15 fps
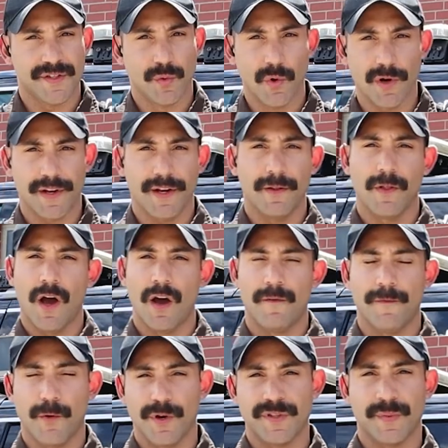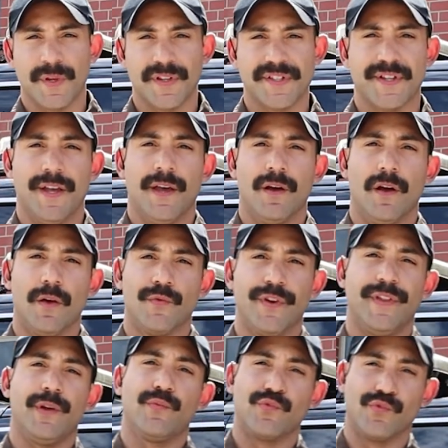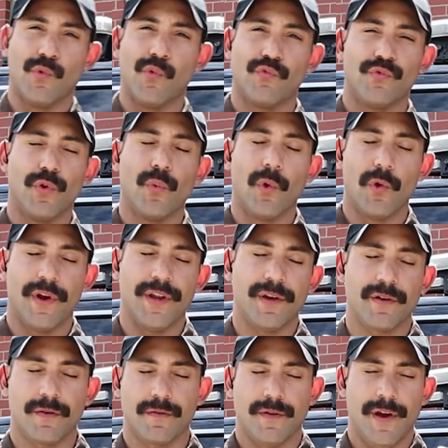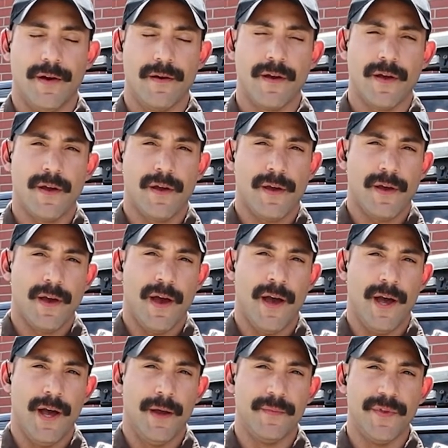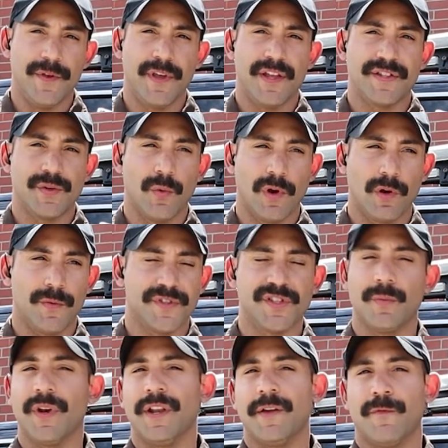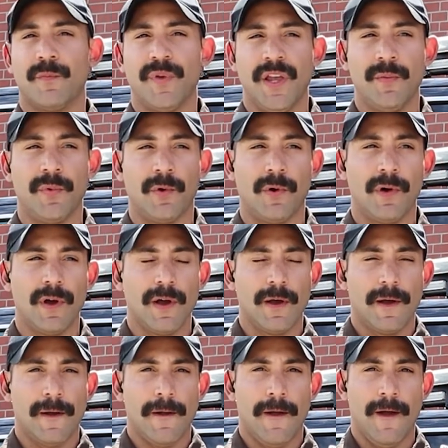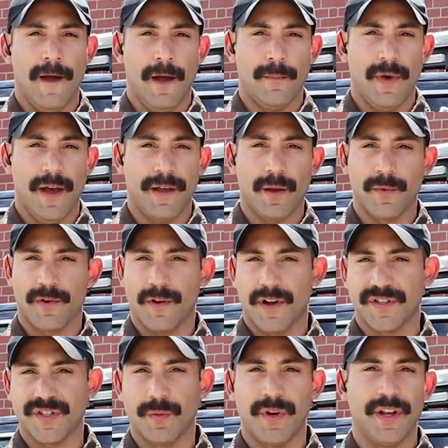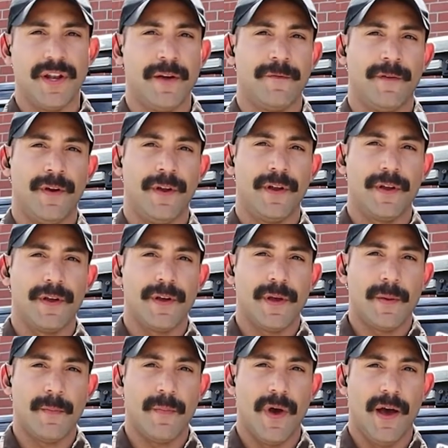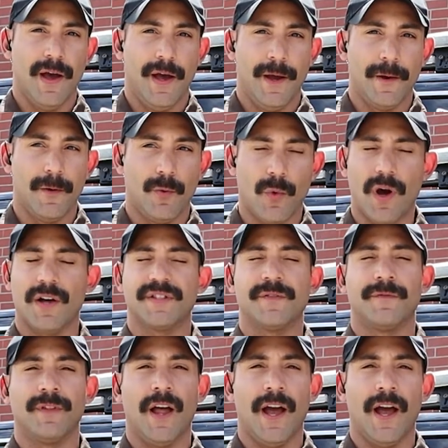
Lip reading: So working in law enforcement is a really rewarding career. You get to work with so many different people. I come across so many different walks of